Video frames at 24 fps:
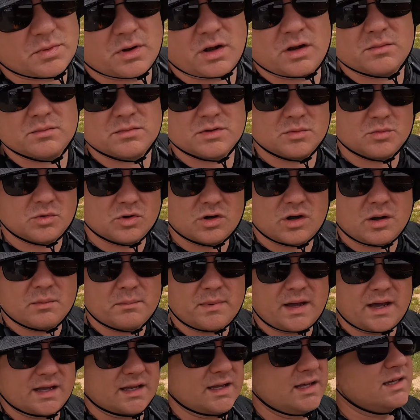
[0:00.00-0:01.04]
problem, then we'll come
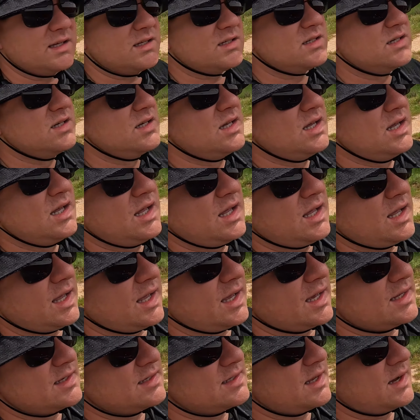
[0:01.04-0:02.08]
back in
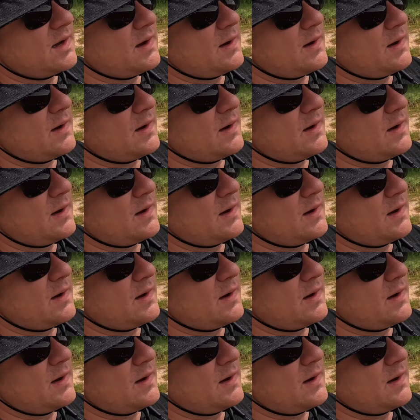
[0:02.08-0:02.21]
and